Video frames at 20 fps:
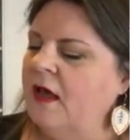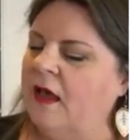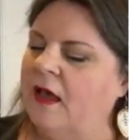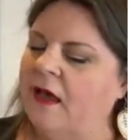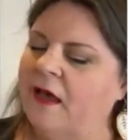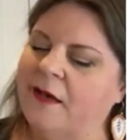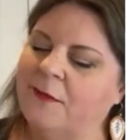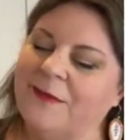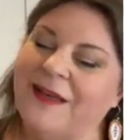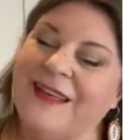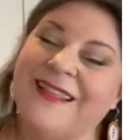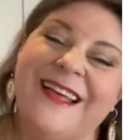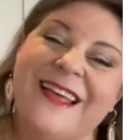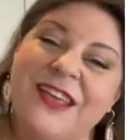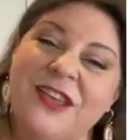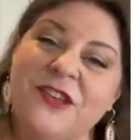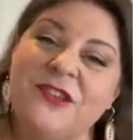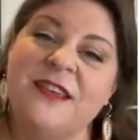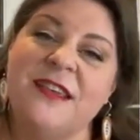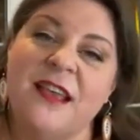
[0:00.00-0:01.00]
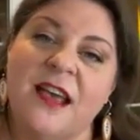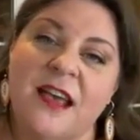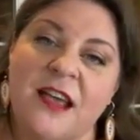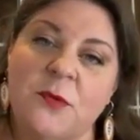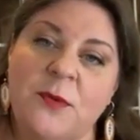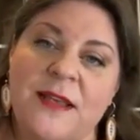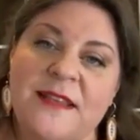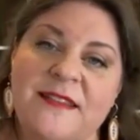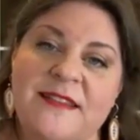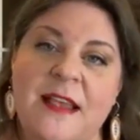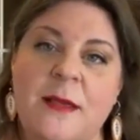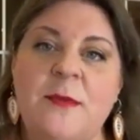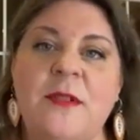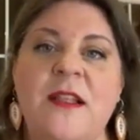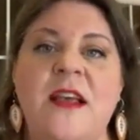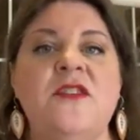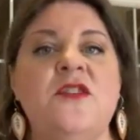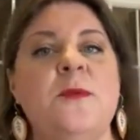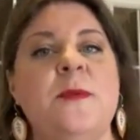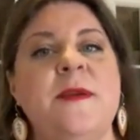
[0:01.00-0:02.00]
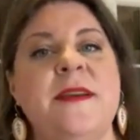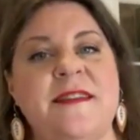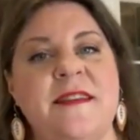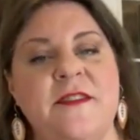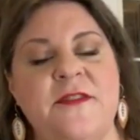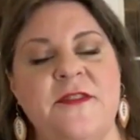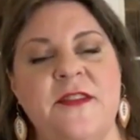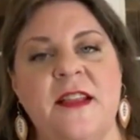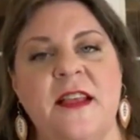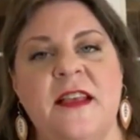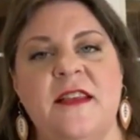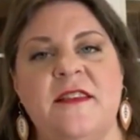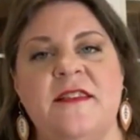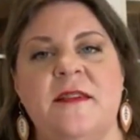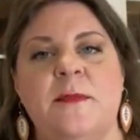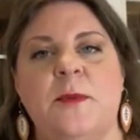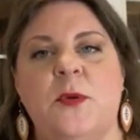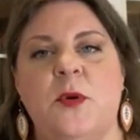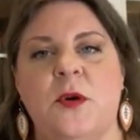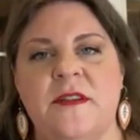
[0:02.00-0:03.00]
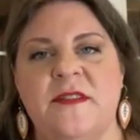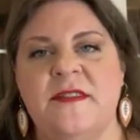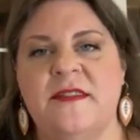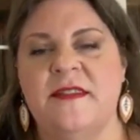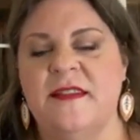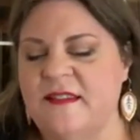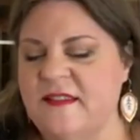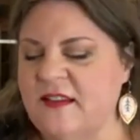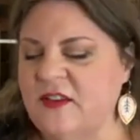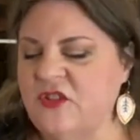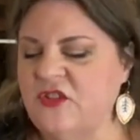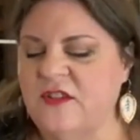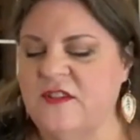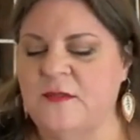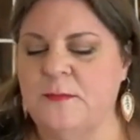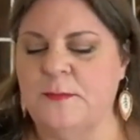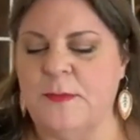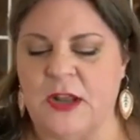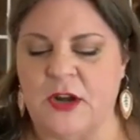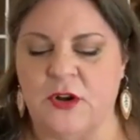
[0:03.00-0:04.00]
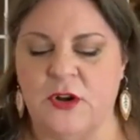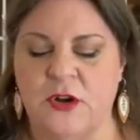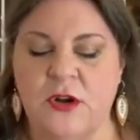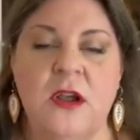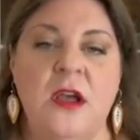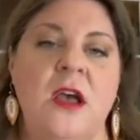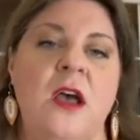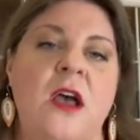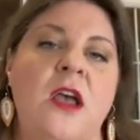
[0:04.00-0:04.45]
I like using cutaway stabilizer because I feel like it supports the stitches better.